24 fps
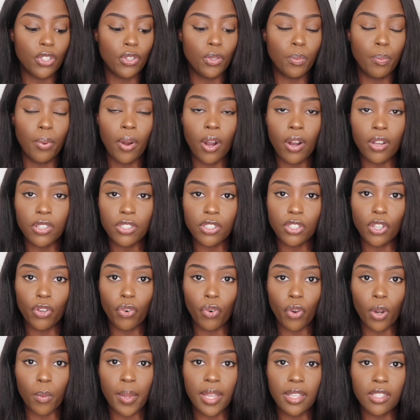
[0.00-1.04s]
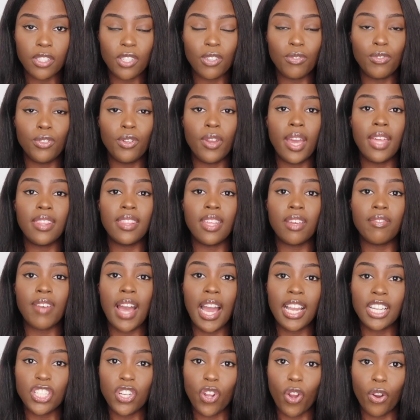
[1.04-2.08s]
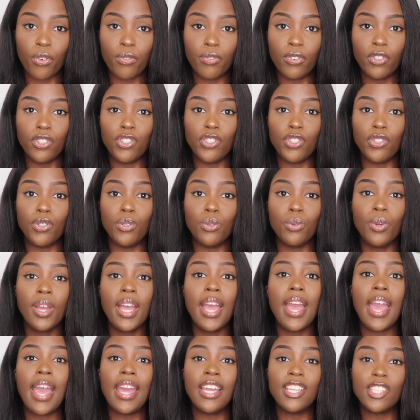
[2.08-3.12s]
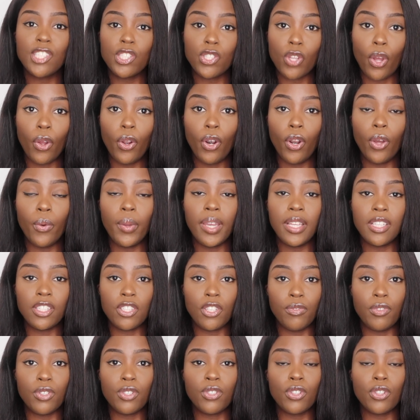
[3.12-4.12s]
you passed the group interview, and they've actually offered you a solo interview.